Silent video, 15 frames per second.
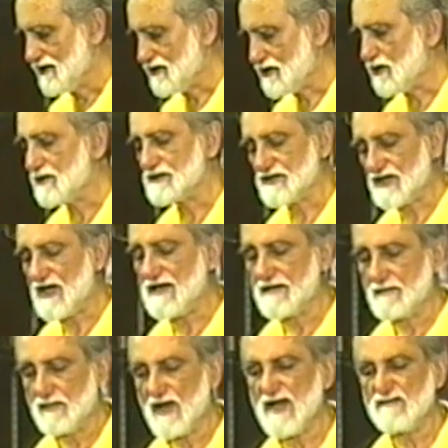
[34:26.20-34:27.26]

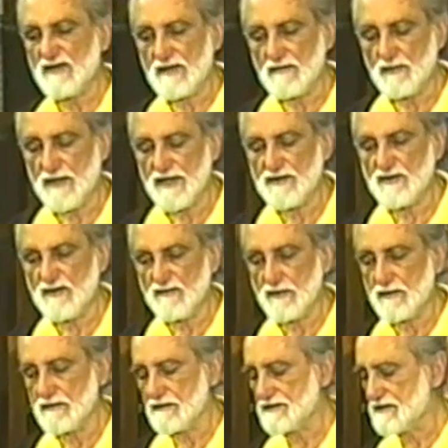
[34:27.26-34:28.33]
Dokusan, private
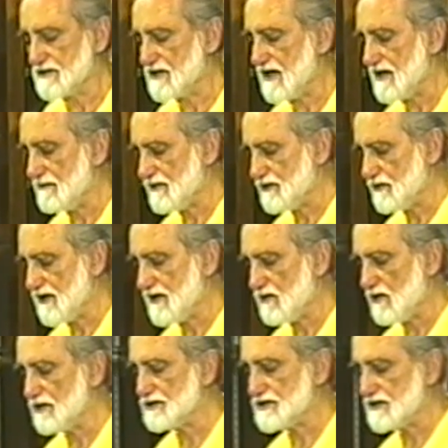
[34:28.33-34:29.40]
interviews, time between the
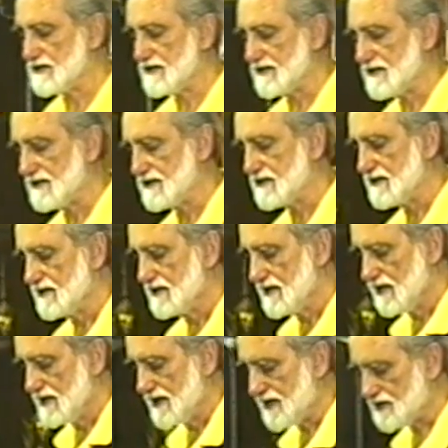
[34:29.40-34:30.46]
Roshi and the
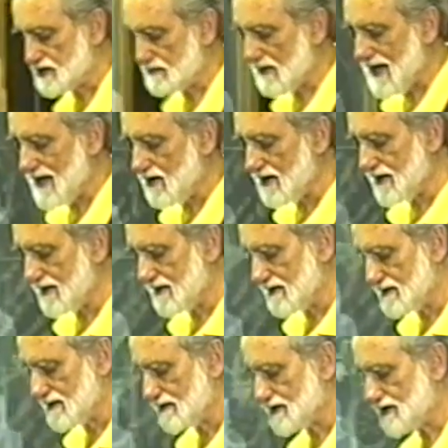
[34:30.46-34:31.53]
aspiring
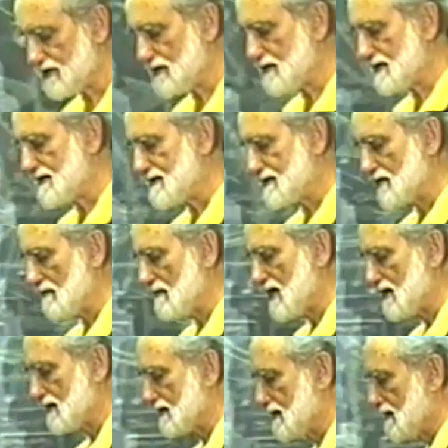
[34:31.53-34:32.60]
student or
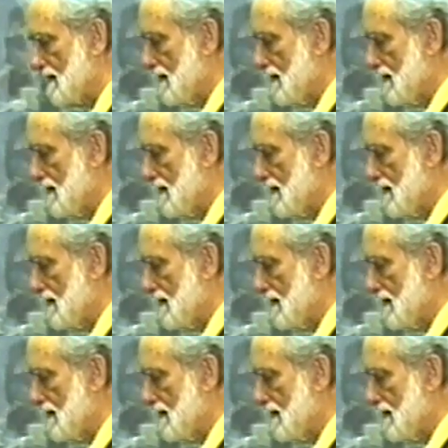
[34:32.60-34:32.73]
monk.